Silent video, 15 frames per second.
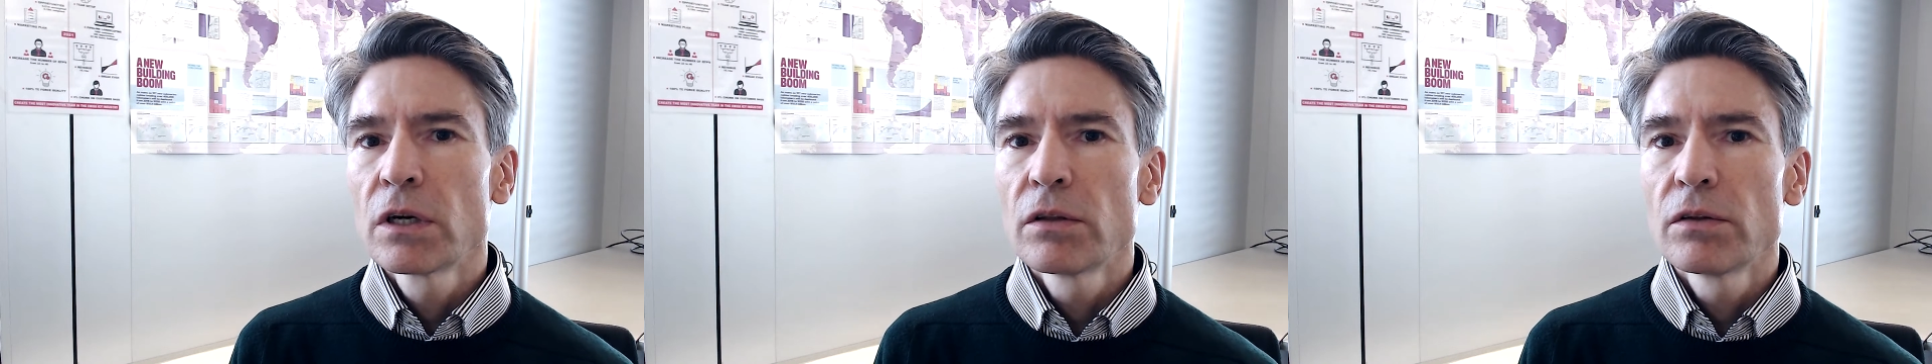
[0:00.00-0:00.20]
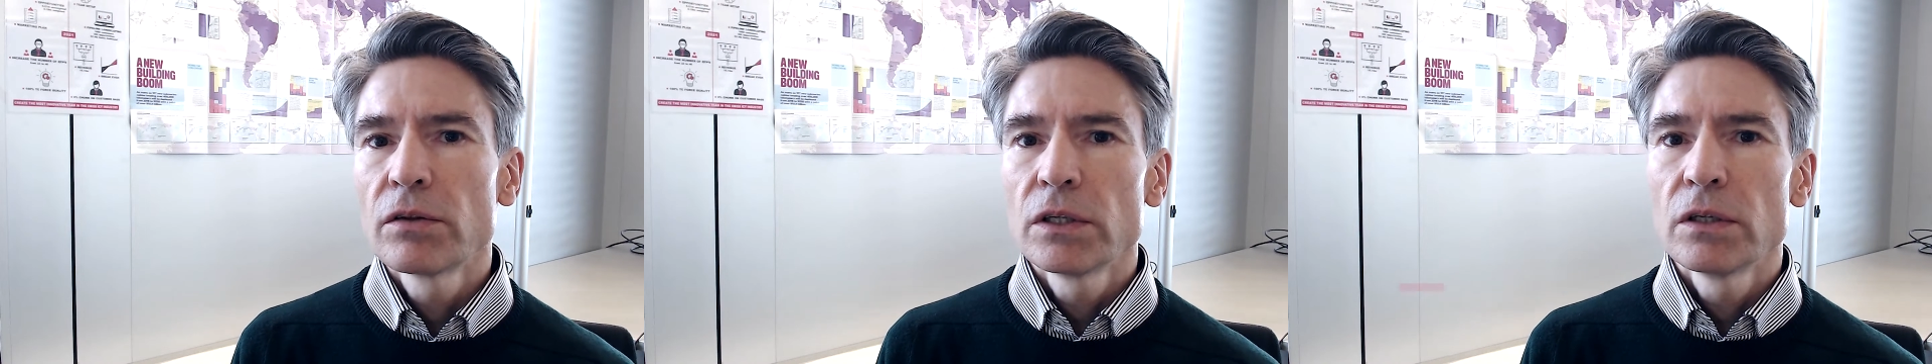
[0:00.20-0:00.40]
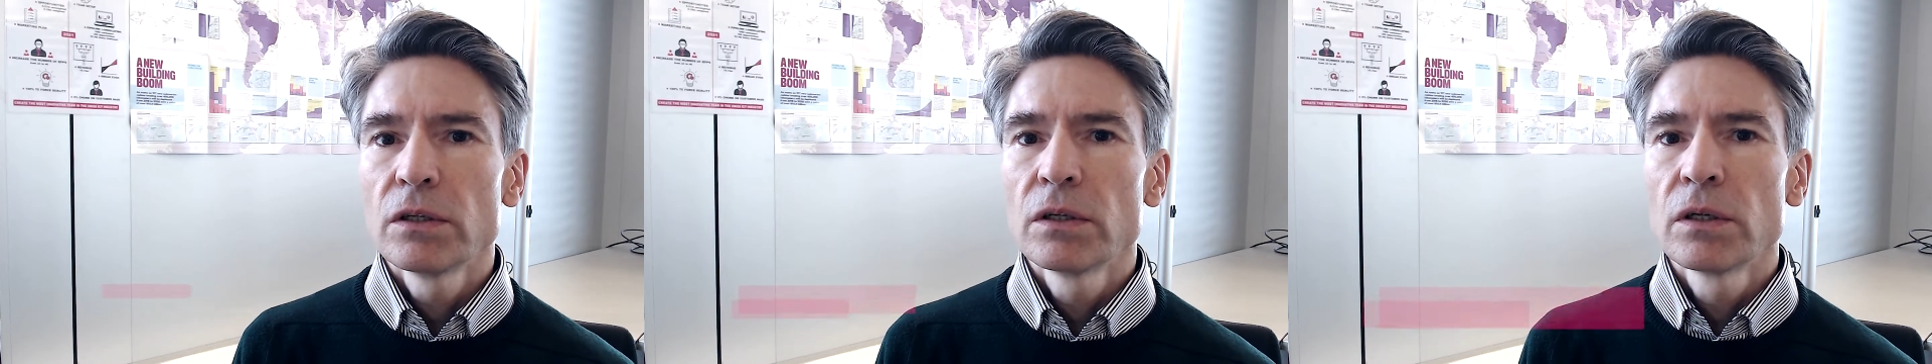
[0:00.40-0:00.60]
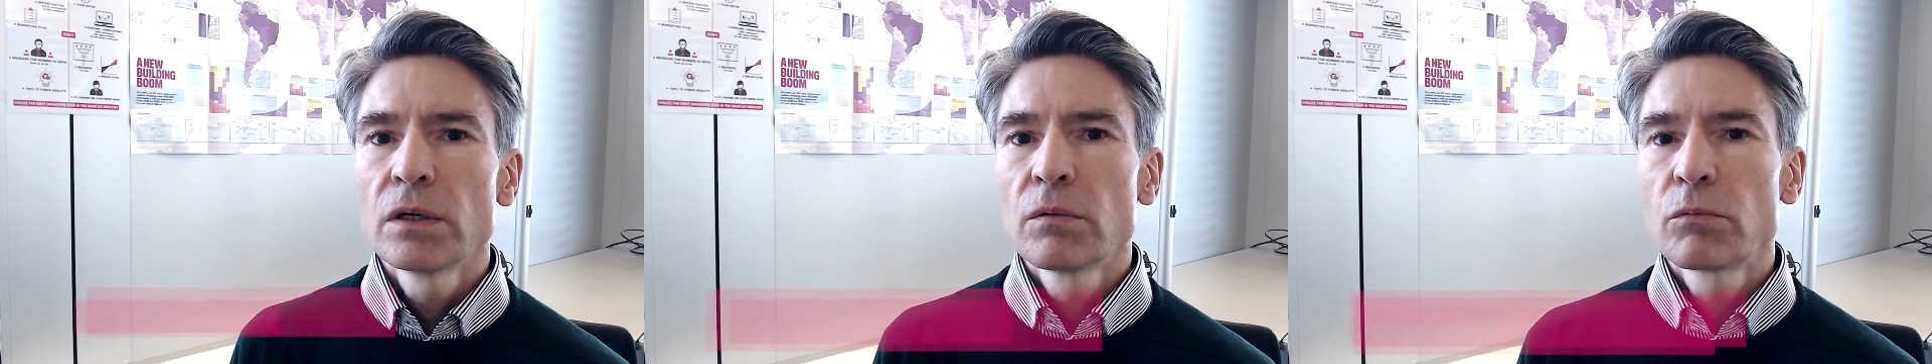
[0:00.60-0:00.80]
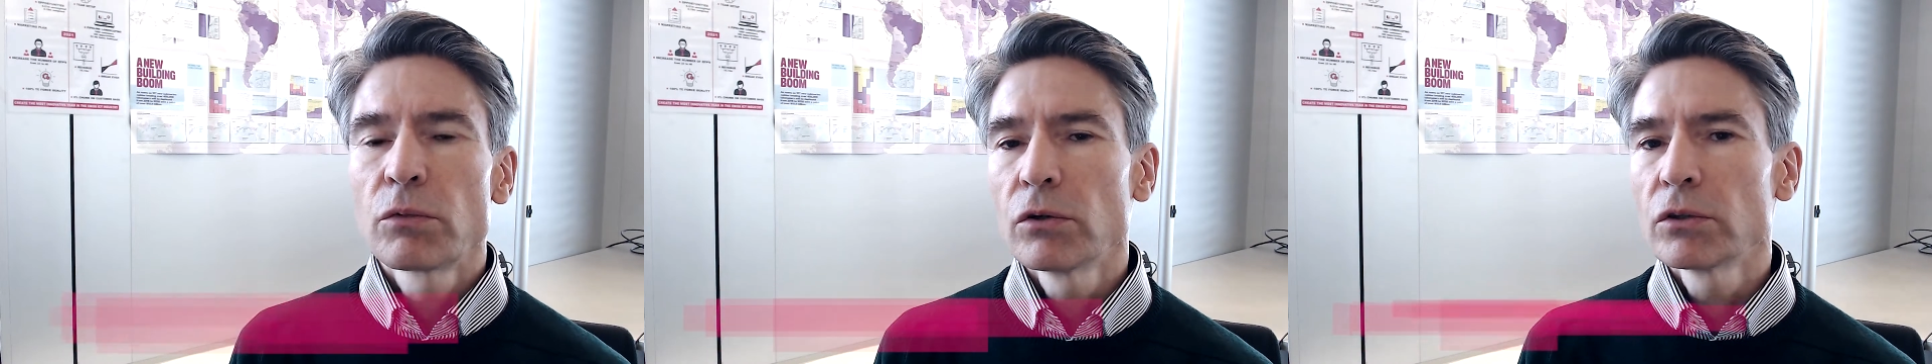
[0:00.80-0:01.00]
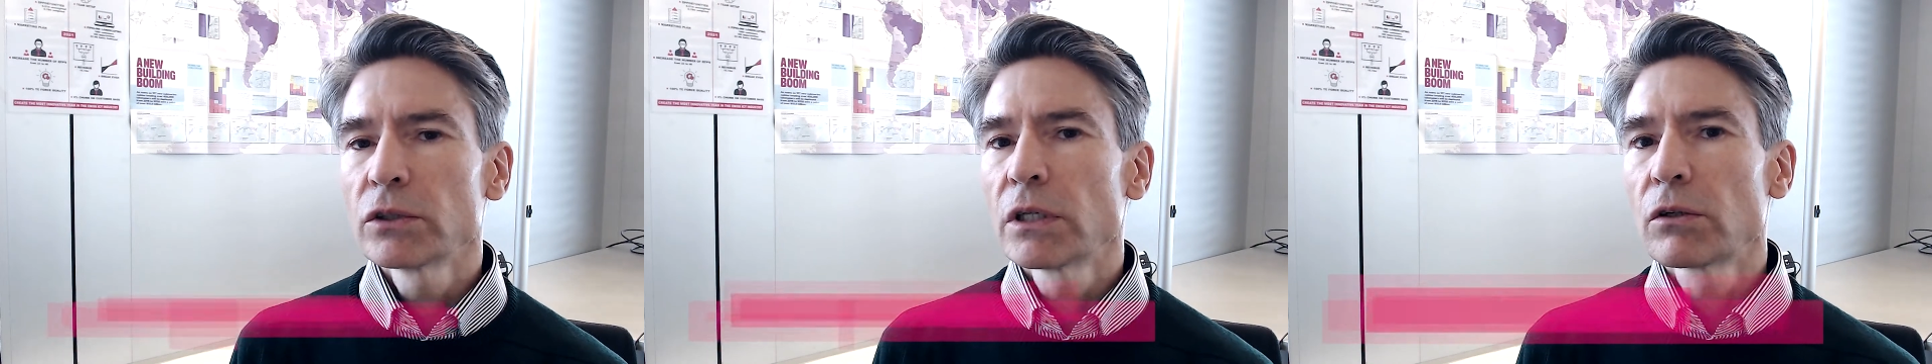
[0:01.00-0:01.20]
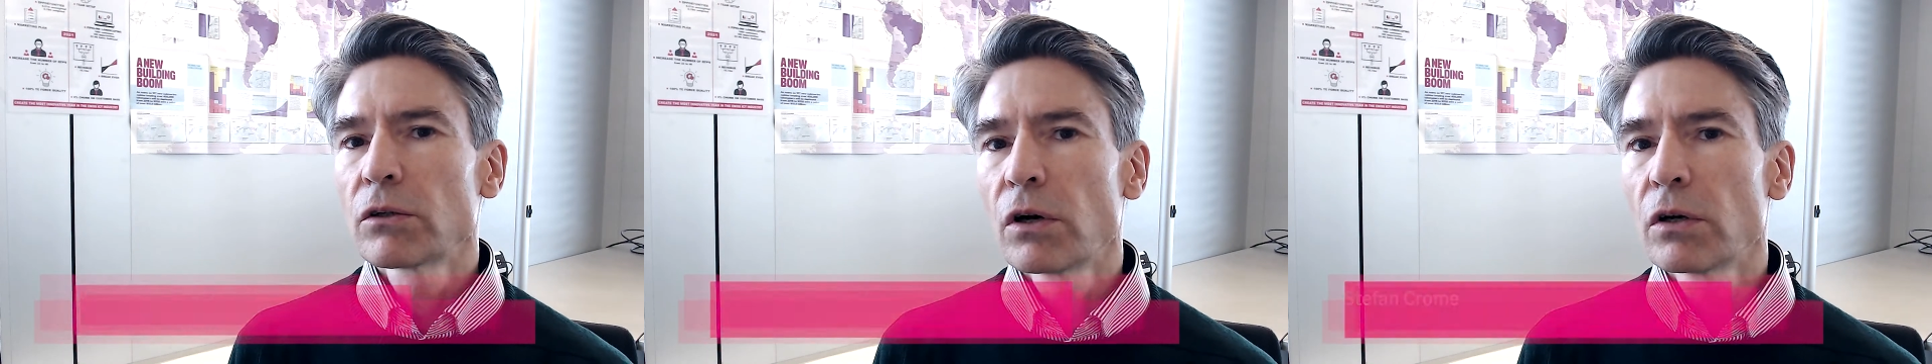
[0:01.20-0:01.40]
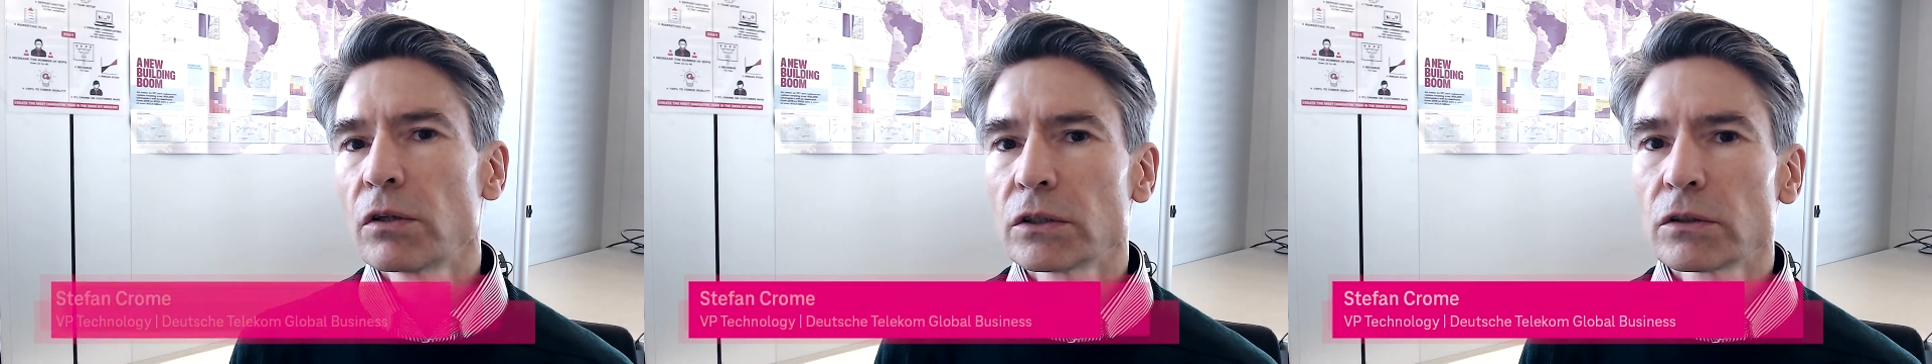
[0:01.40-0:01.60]
the pros and
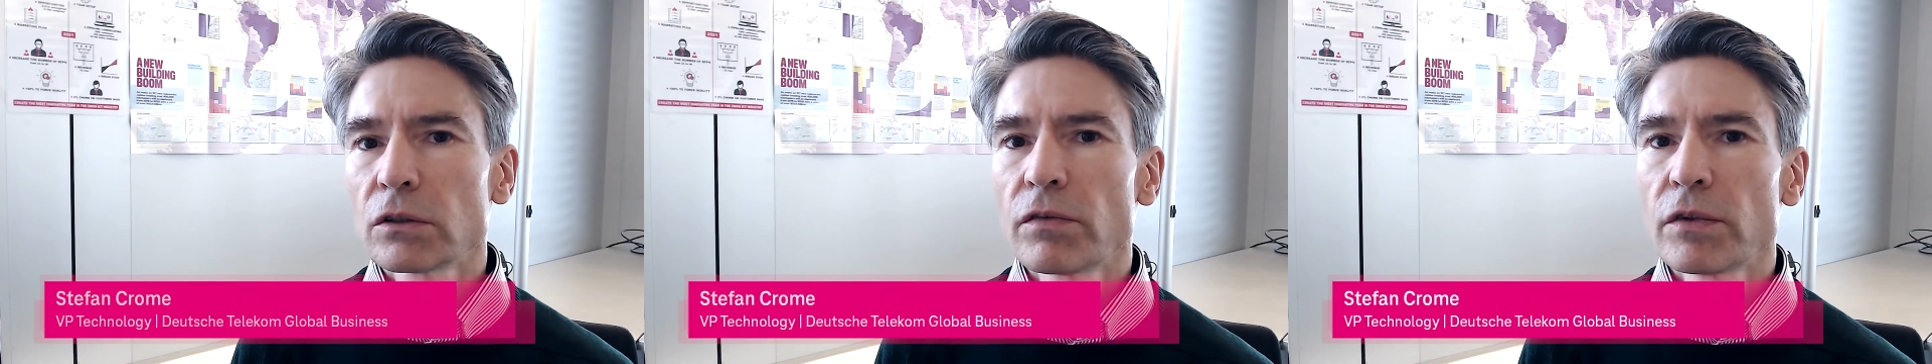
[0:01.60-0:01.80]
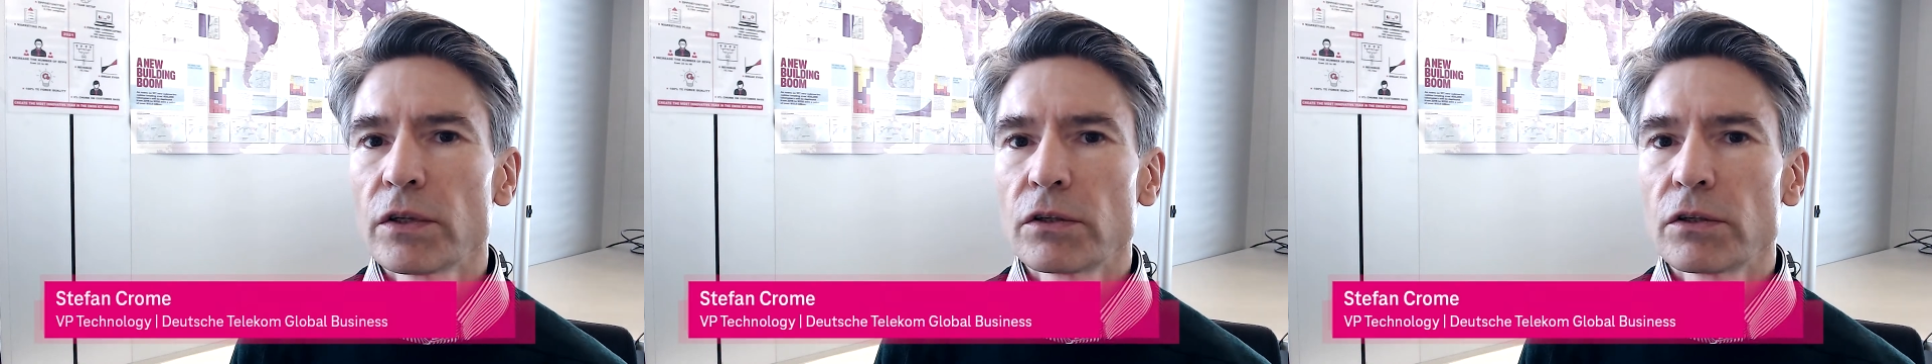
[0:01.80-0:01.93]
cons of the